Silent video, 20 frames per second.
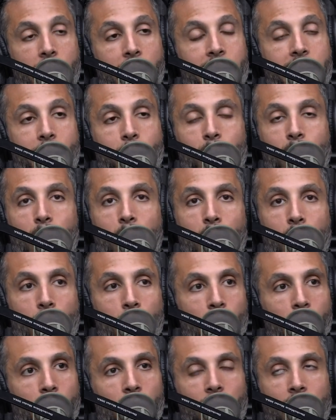And they were
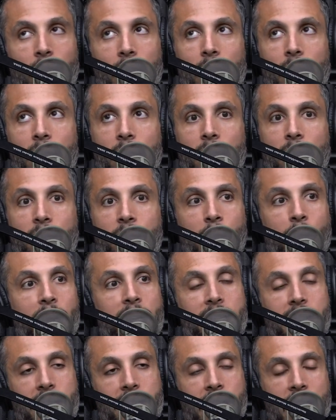all very
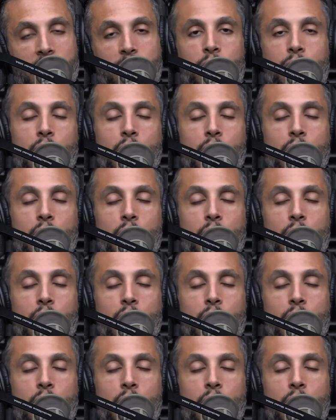successful